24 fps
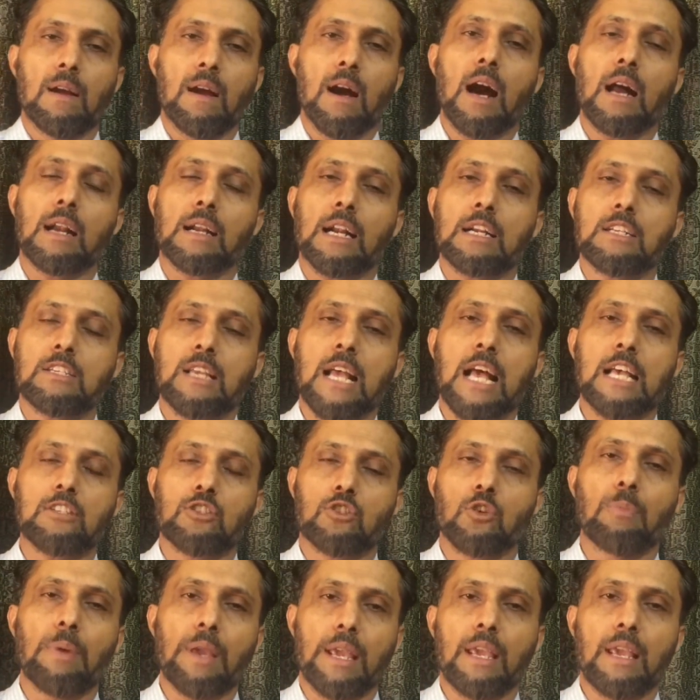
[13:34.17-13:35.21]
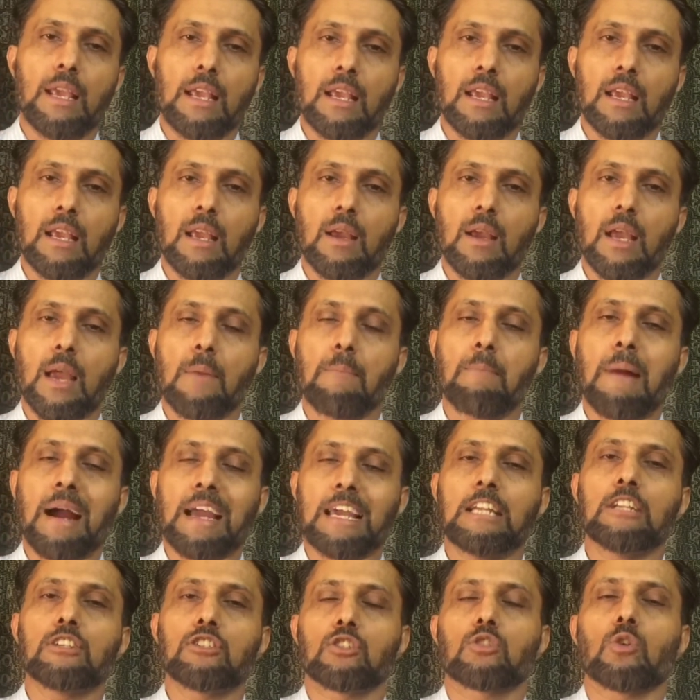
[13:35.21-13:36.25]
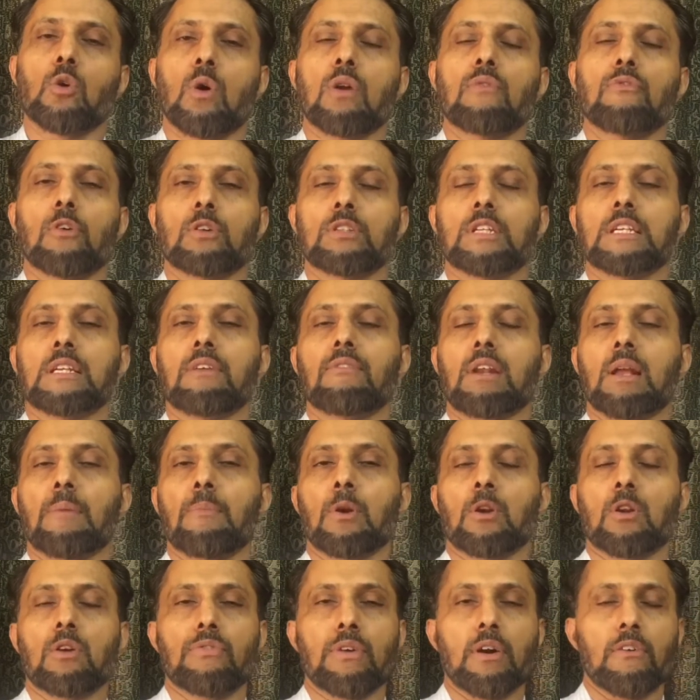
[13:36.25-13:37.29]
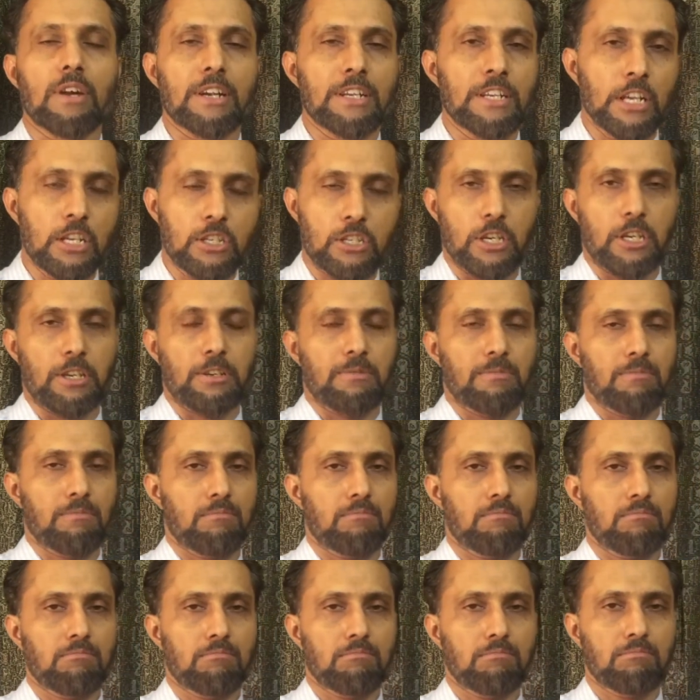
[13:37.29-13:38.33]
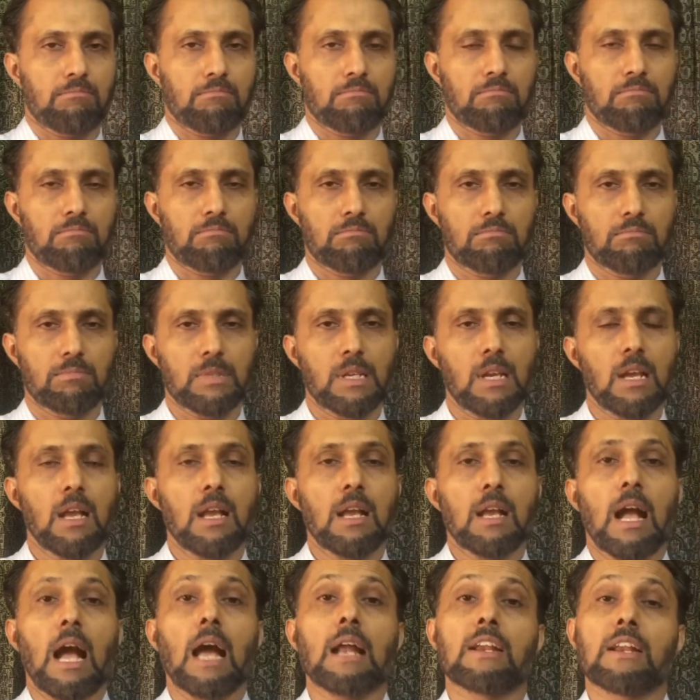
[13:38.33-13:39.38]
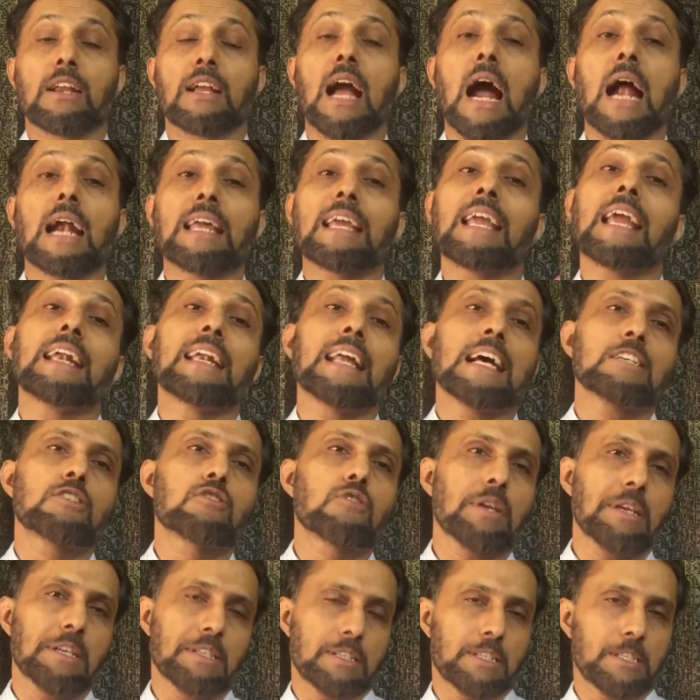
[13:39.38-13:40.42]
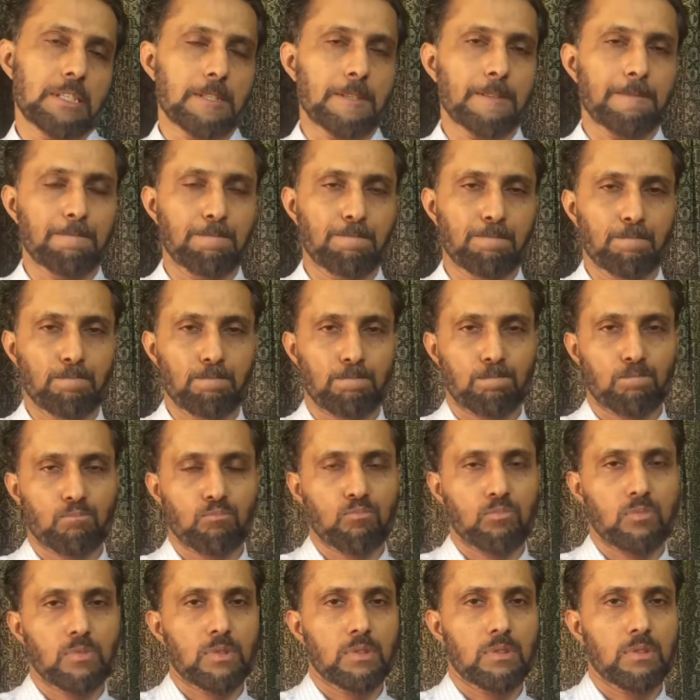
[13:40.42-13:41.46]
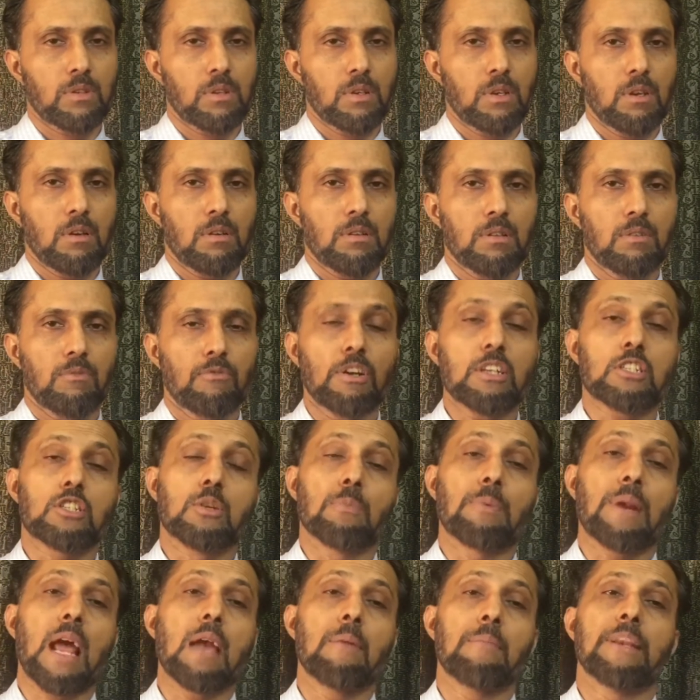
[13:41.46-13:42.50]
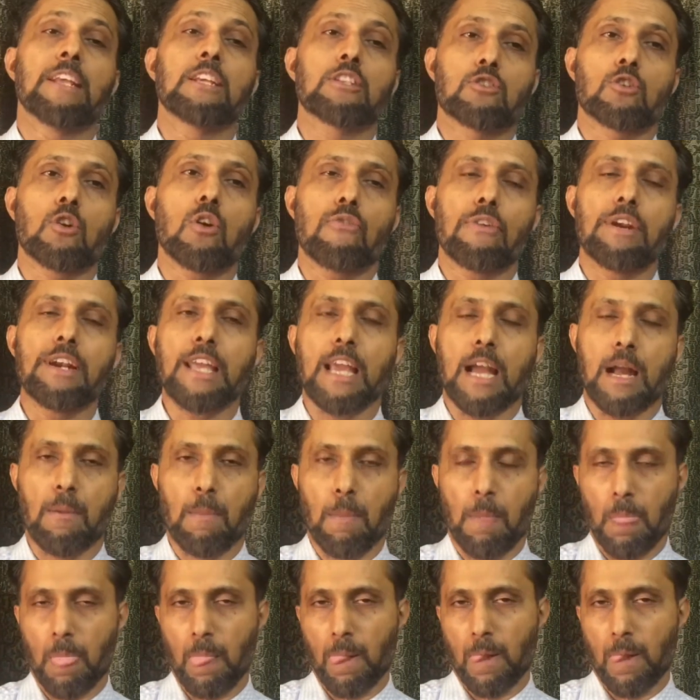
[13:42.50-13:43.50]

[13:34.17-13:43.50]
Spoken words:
are considered to be a milestone for the development of our nation. And regarding industries, first Prime Minister of India,